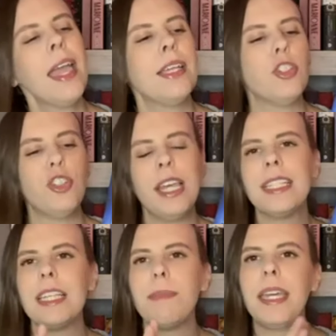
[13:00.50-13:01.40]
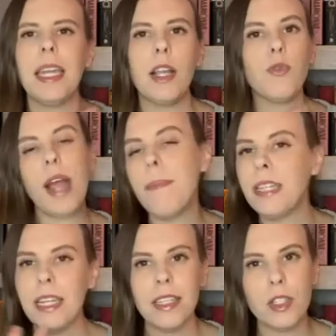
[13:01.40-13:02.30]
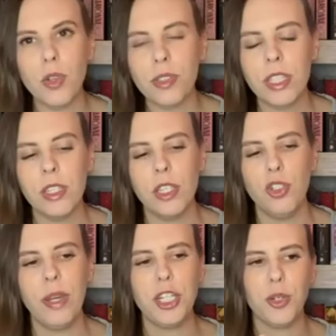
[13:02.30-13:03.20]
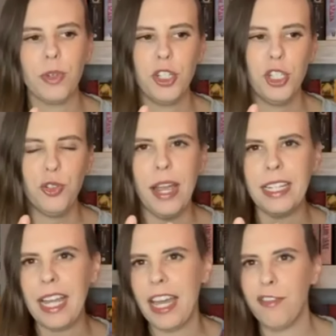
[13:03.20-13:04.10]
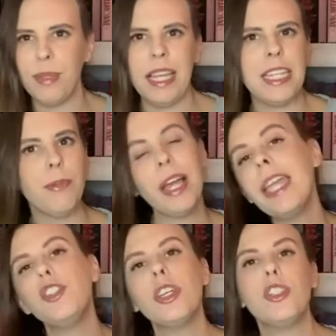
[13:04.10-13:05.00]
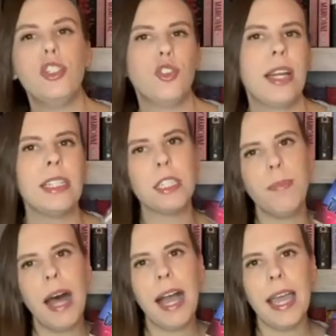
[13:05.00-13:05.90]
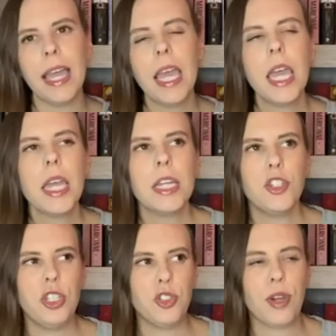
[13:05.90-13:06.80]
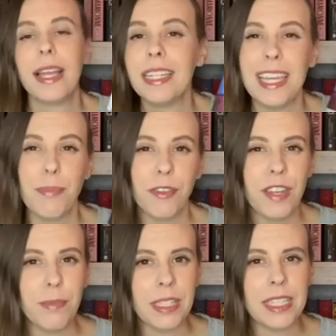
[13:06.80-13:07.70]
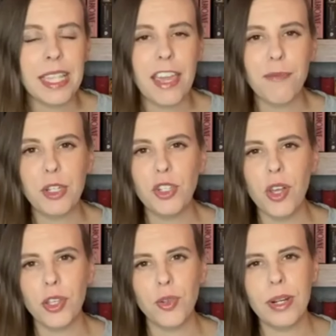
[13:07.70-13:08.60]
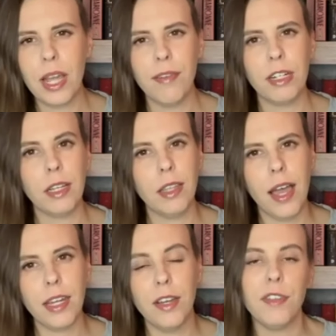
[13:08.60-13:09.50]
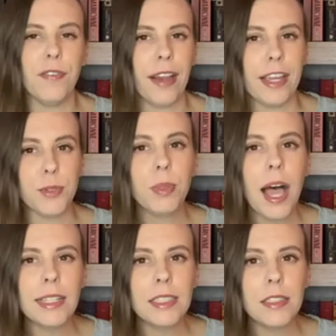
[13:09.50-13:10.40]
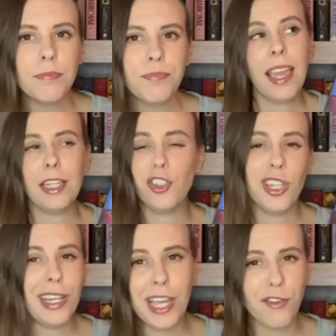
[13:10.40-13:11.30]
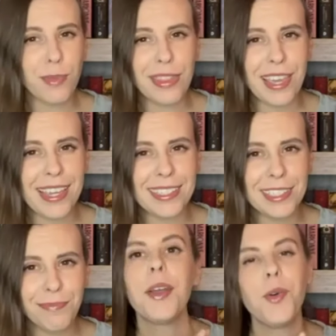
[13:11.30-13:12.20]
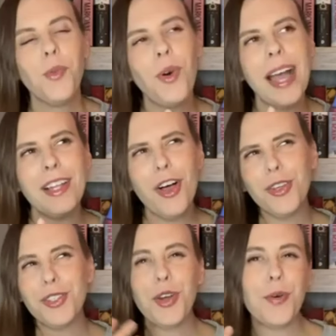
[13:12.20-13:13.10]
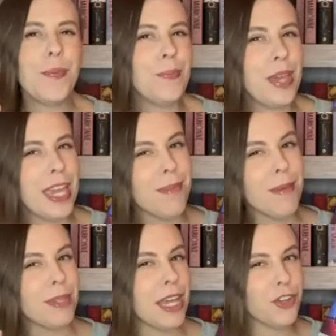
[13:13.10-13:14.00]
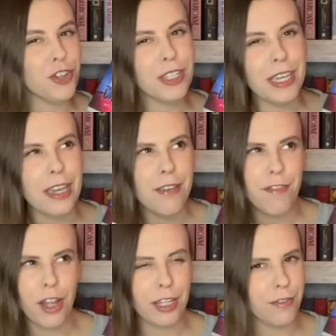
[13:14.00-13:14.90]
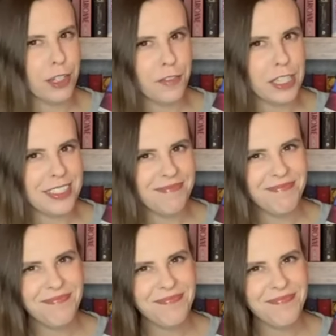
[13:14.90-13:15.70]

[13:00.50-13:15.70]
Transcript: And so she ends up getting wrapped into this whole situation where she's trying to kind of play a double agent. She's trying to spy, she's trying to keep her family safe, but she's also uncovering a lot of nefarious plots and shady government things, while also maybe potentially falling for the villain.